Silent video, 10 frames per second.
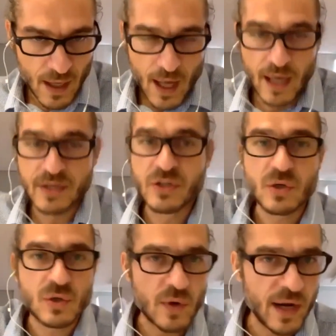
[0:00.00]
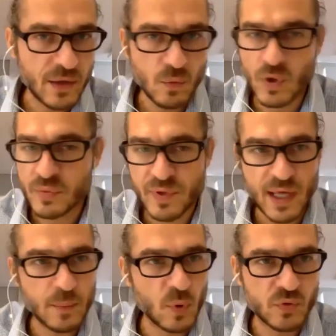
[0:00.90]
and Ukraine won't be
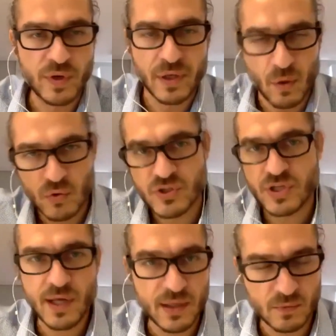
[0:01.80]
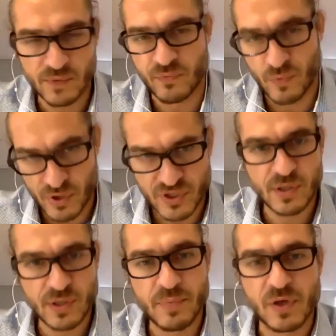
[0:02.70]
able to negotiate with
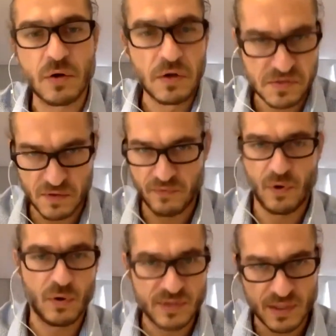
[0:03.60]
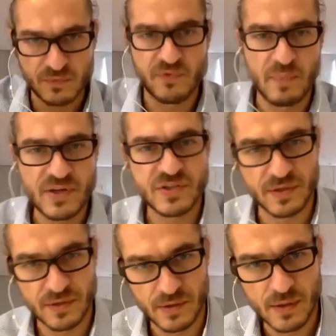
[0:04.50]
Russia because of all that we've mentioned
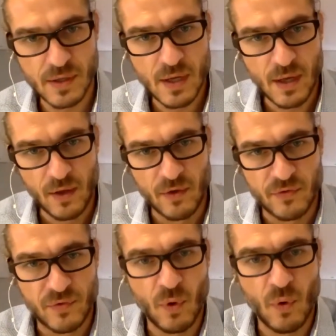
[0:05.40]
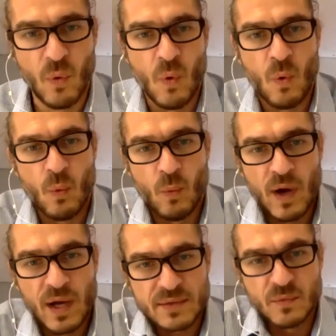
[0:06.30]
here. So
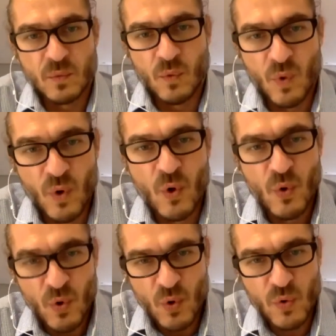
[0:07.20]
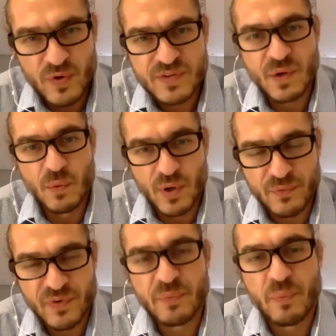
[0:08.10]
who is the one
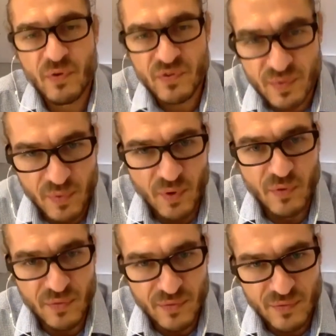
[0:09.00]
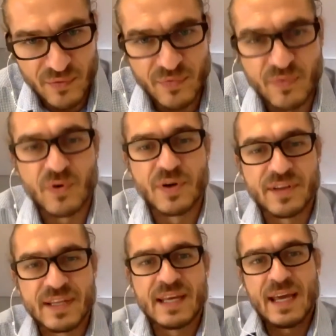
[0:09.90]
responsible for
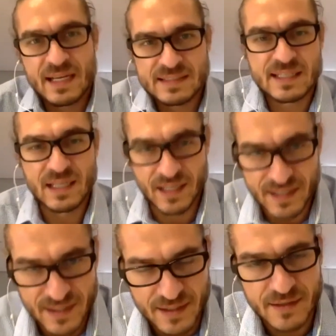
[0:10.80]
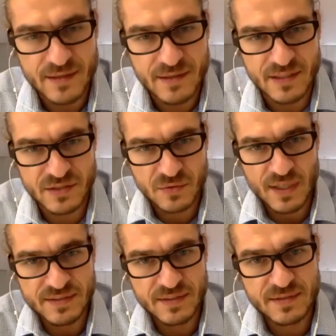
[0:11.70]
de-escalating this
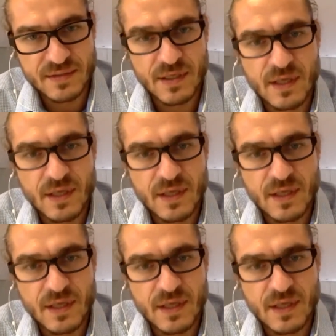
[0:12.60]
crisis?